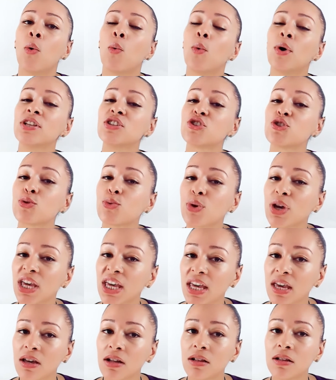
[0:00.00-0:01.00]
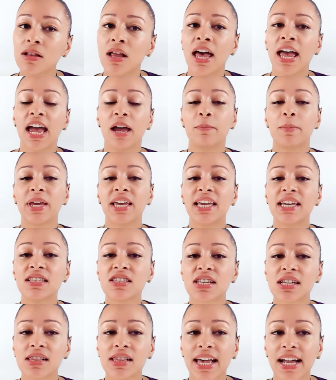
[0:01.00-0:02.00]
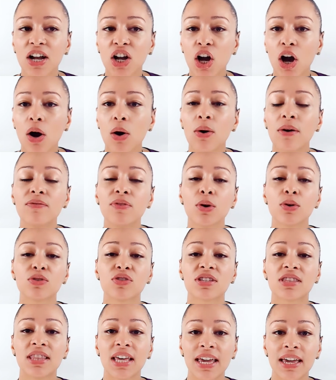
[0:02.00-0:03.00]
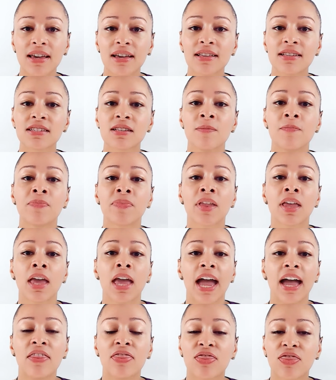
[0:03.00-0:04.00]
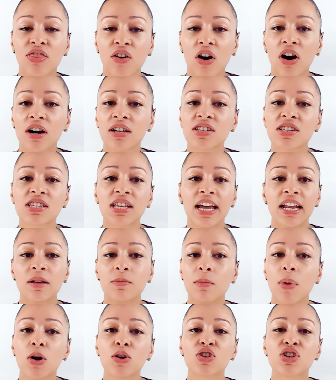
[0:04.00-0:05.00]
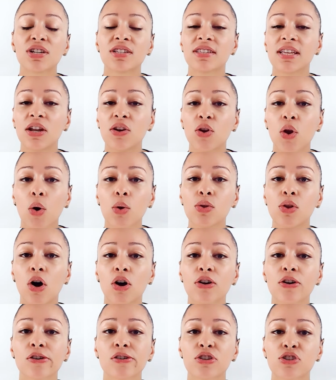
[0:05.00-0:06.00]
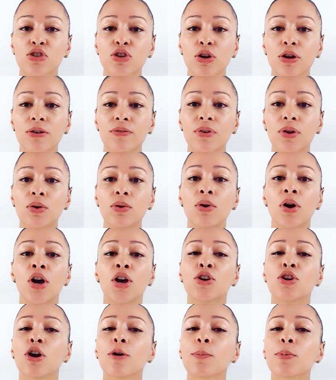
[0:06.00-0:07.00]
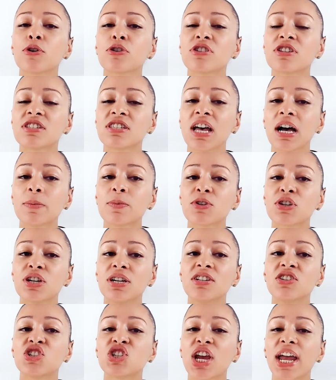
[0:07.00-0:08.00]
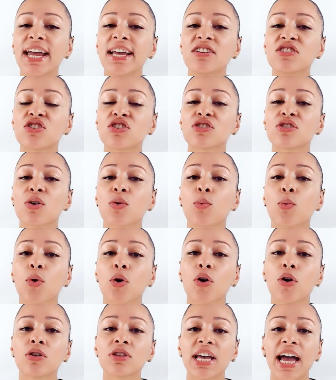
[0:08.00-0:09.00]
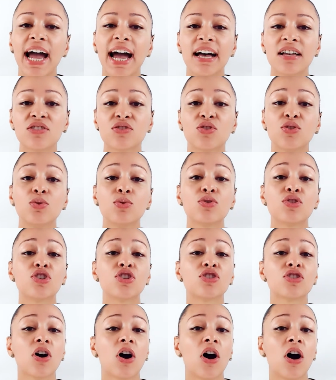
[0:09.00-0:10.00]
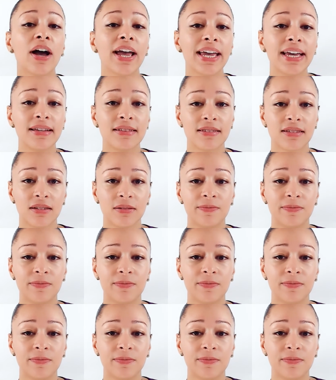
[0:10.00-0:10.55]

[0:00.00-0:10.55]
Once you heal and begin to let go of those things and thoughts and emotions that no longer serve you, your perception changes the world as you saw it.